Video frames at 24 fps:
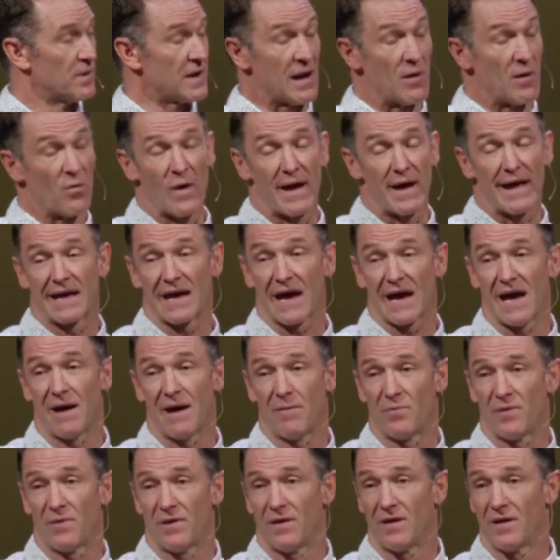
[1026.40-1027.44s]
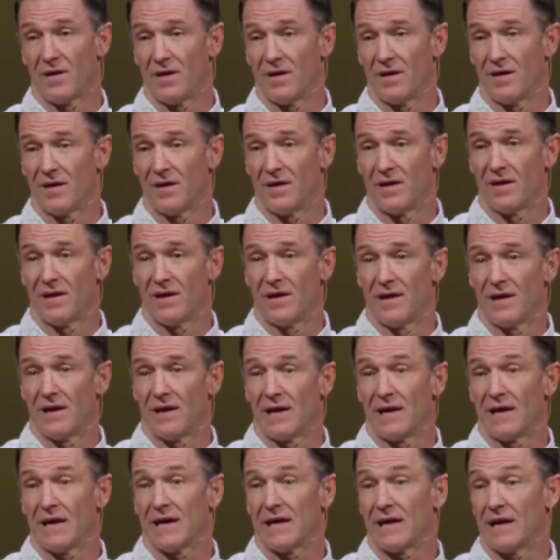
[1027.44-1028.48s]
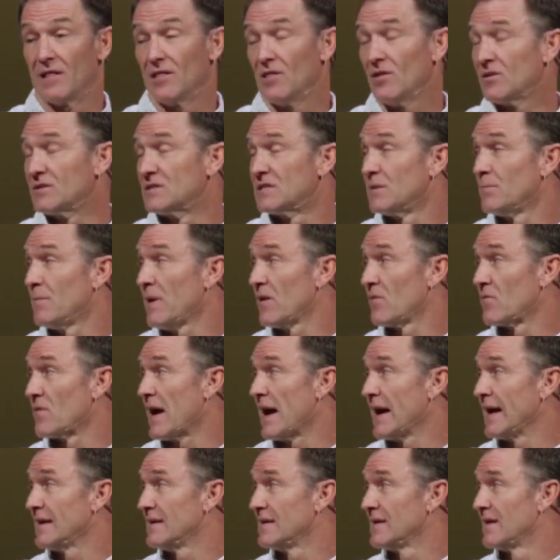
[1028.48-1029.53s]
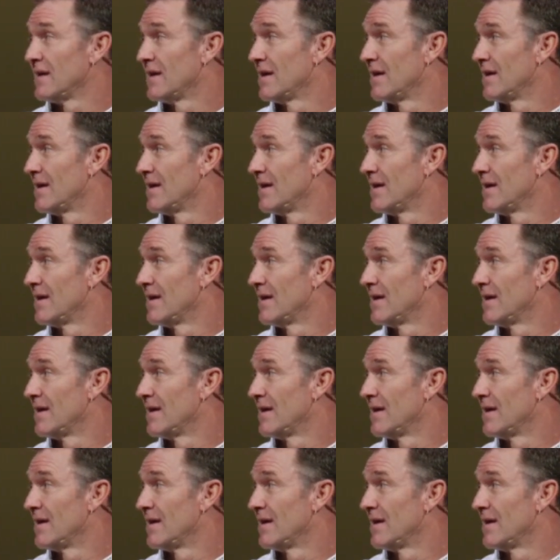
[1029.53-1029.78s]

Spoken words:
but I wake up and I look to my right